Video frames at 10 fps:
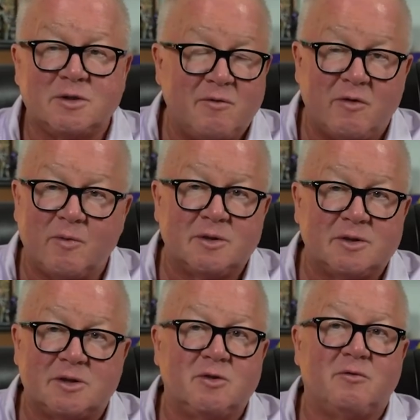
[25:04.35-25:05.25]
I've never been
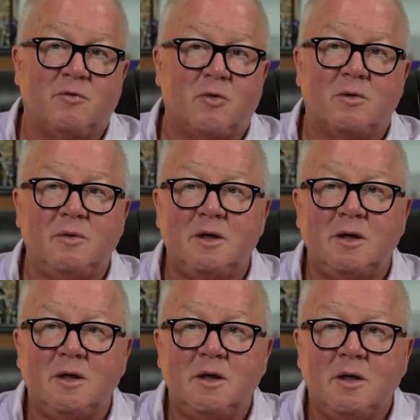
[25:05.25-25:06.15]
sued for them.
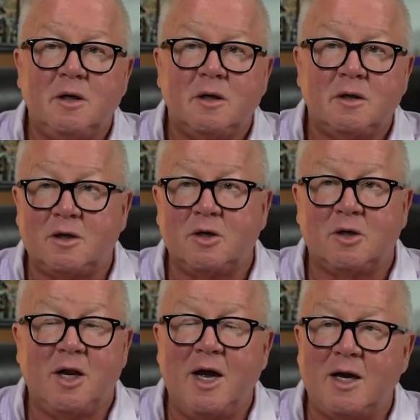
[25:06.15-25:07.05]
Good
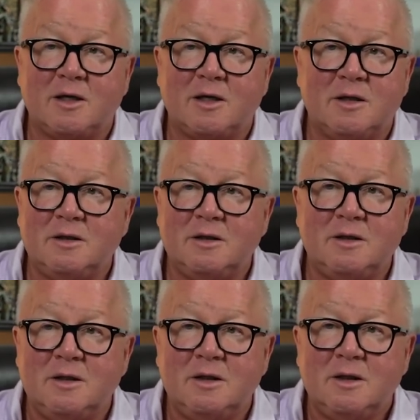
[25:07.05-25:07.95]
luck
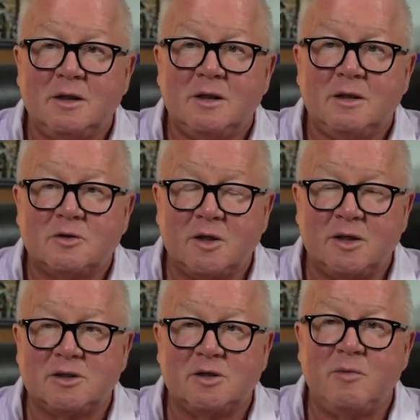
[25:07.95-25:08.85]
trying to
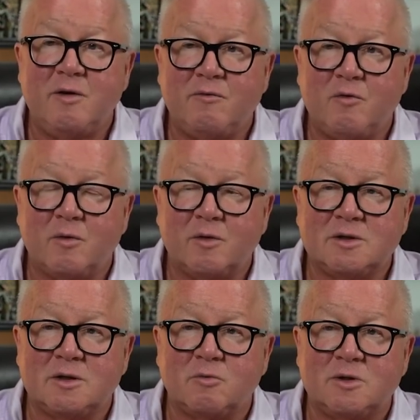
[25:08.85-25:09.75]
sue me for them because
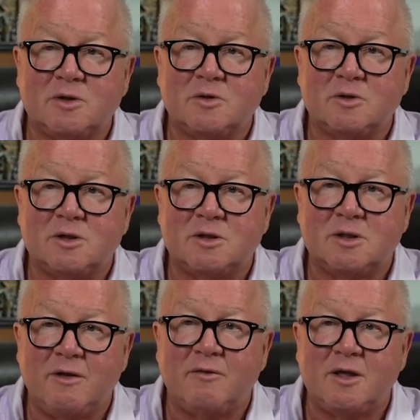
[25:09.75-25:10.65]
the research is
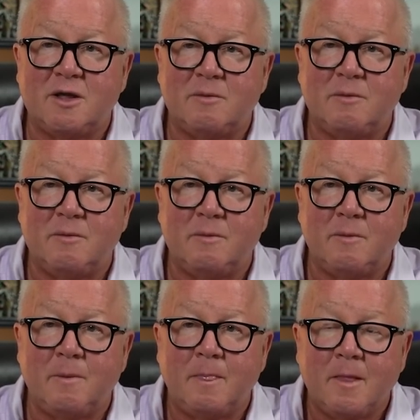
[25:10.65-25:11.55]
heavy in them. They're
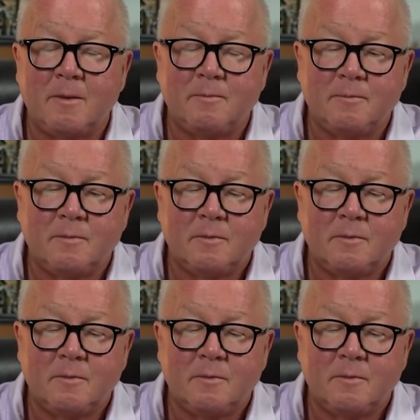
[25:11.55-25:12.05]
really helpful.